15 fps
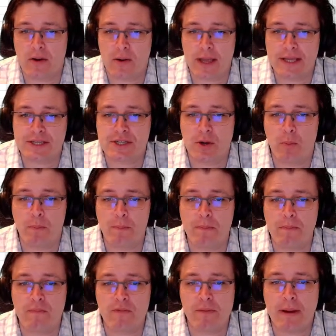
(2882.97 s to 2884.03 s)
Okay, so
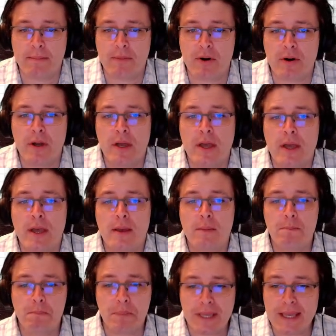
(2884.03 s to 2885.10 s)
remember,
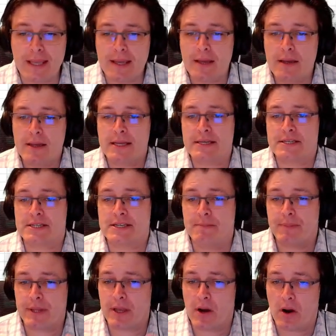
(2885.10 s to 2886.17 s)
B is
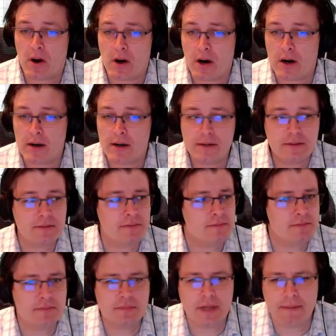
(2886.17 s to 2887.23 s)
simply R.
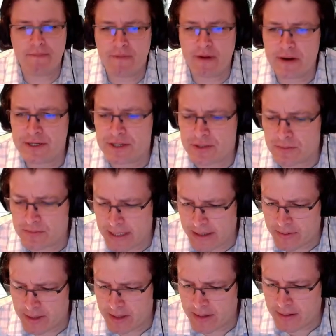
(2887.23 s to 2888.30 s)
I'm very zoomed
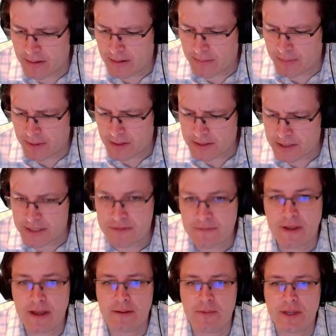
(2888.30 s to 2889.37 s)
out. I apologize for
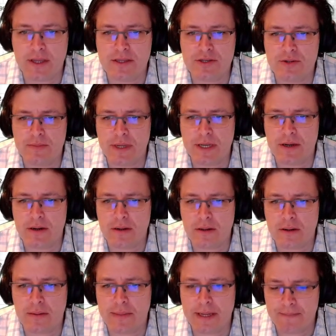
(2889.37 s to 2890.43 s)
that. We can zoom in here a
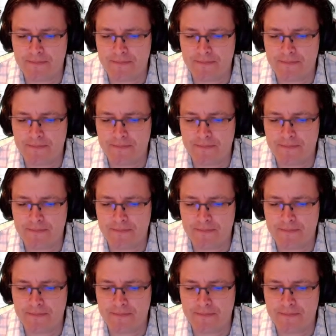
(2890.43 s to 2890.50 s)
little bit.